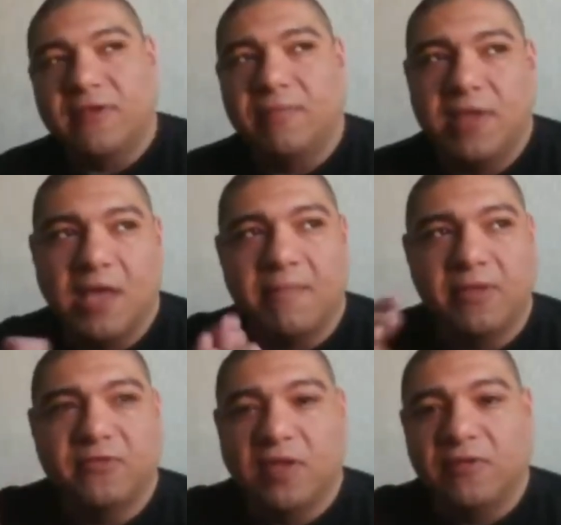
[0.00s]
the same time
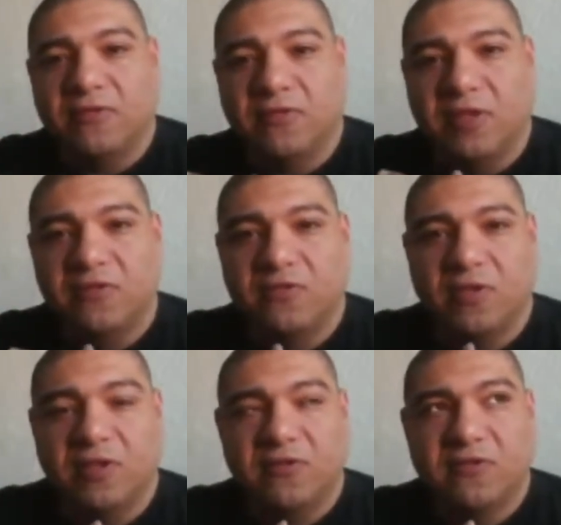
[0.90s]
is
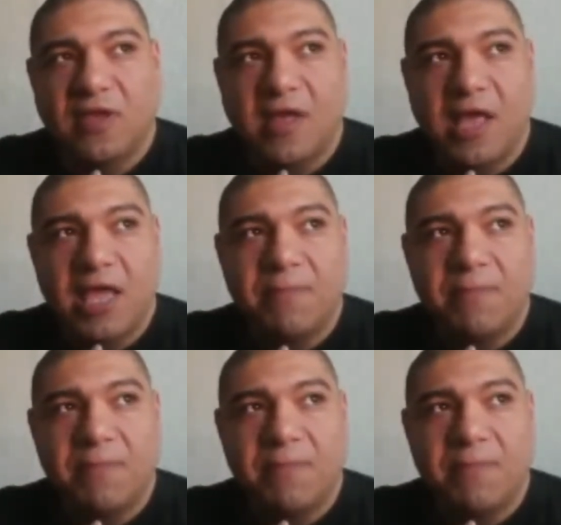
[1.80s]
these these uh,